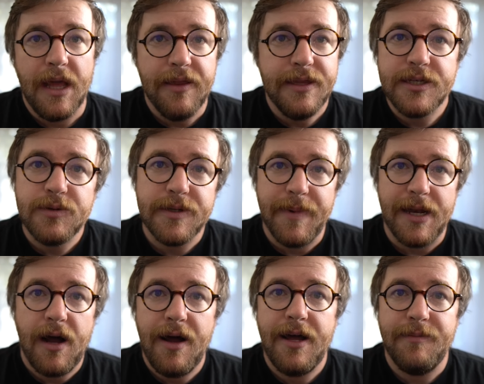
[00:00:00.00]
This was a
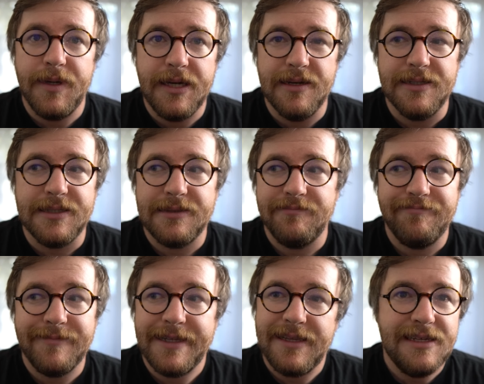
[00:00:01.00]
bit odd because,
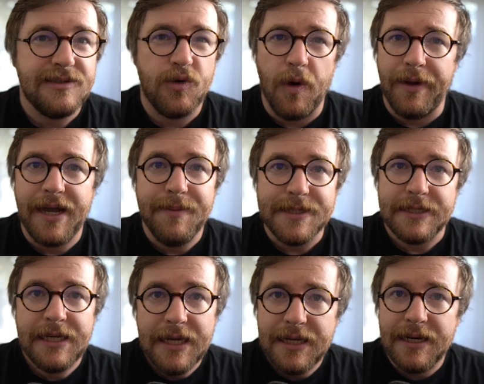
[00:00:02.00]
at least growing up as a
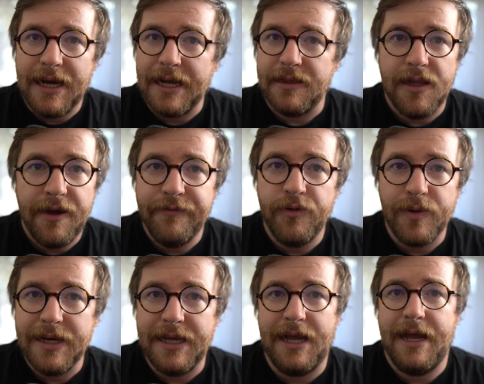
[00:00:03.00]
kid, I loved
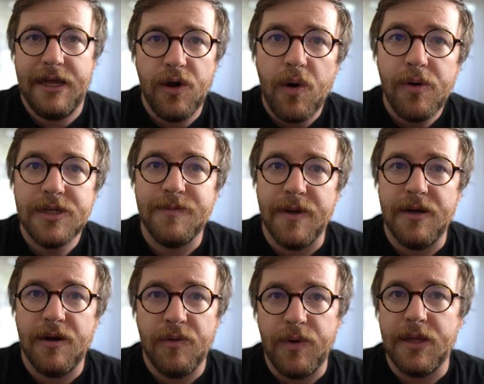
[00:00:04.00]
reading. I had always
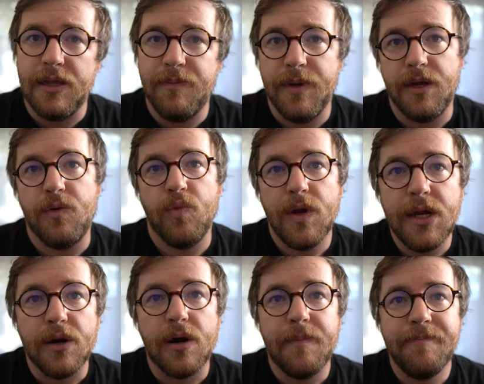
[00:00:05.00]
been a really big
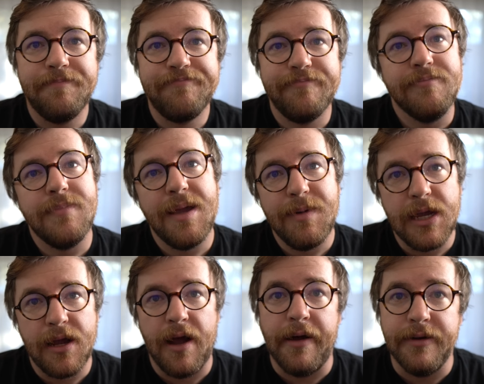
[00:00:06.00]
reader. Maybe
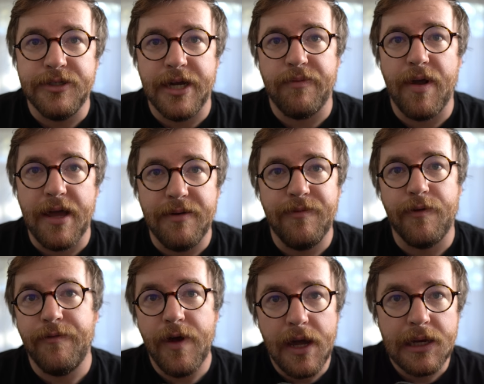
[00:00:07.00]
in college I read
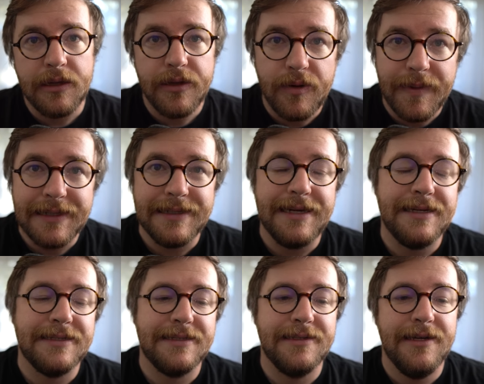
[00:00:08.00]
for fun a little bit
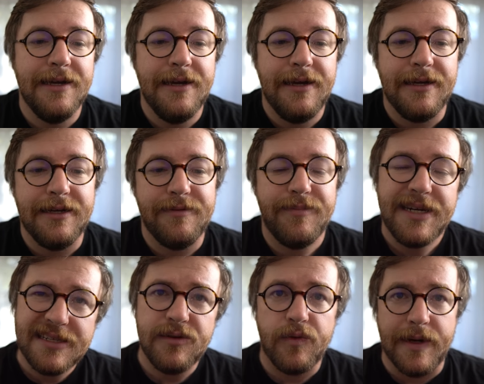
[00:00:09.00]
less, but
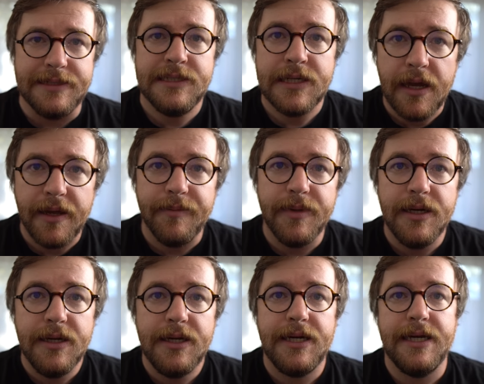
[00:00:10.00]
I still read some,
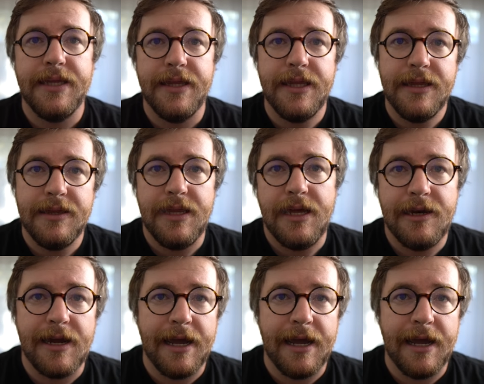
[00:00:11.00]
and then